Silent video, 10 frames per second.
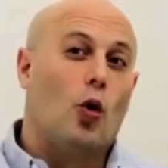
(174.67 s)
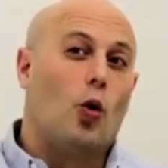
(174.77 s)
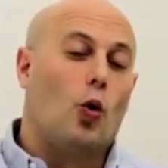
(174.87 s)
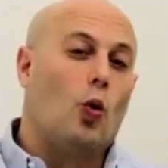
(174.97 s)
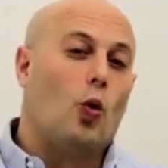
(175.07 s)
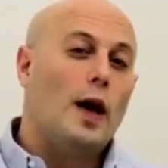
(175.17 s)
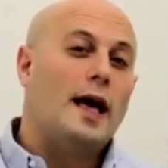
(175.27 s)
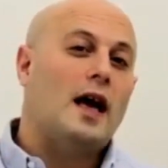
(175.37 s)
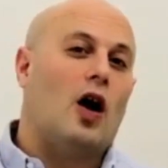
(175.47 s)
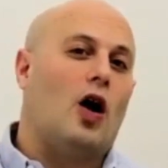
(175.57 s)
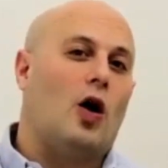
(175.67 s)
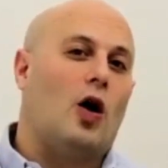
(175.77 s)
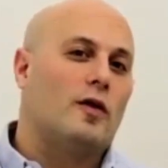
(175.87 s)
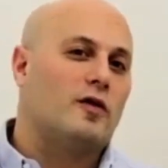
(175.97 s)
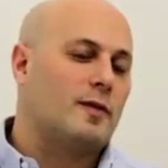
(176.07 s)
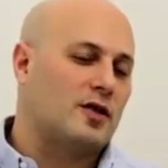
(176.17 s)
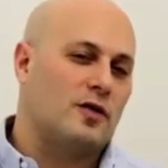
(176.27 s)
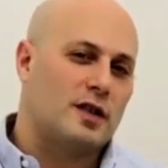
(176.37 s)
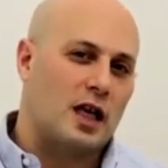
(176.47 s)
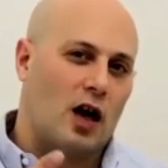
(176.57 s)
We are, with respect to
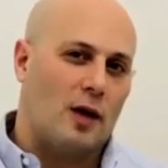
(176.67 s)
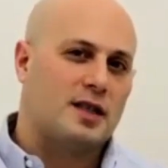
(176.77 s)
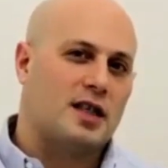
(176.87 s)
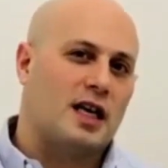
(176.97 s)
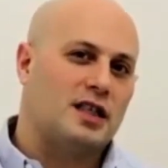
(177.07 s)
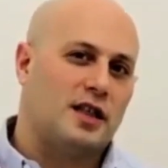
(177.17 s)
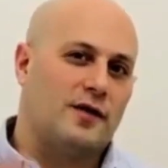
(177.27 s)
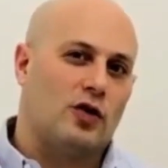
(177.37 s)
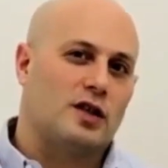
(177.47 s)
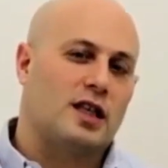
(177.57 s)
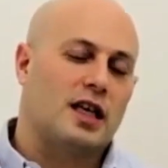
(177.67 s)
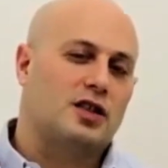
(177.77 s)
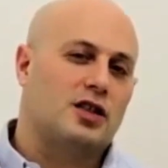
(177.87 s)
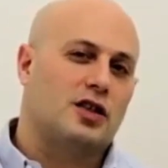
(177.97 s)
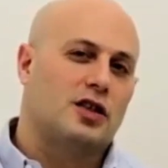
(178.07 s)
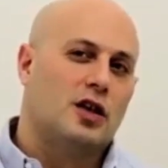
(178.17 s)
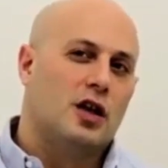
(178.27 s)
obviously climate change, deforestation,